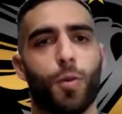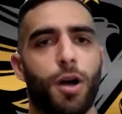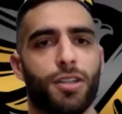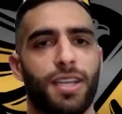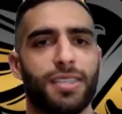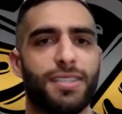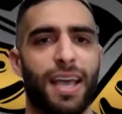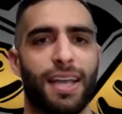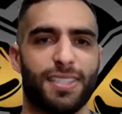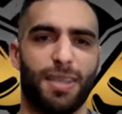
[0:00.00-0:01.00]
wellness,
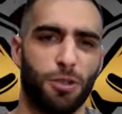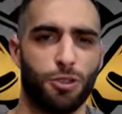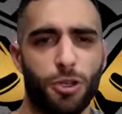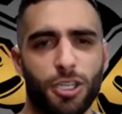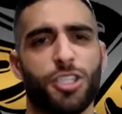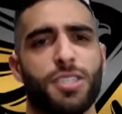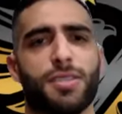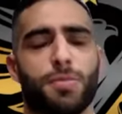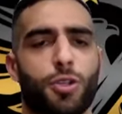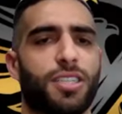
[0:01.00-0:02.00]
had some nutrition,
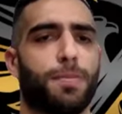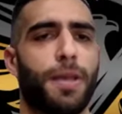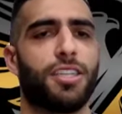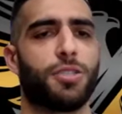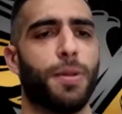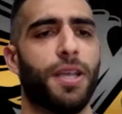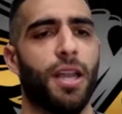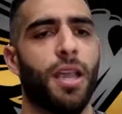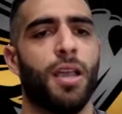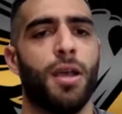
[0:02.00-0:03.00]
some stress management,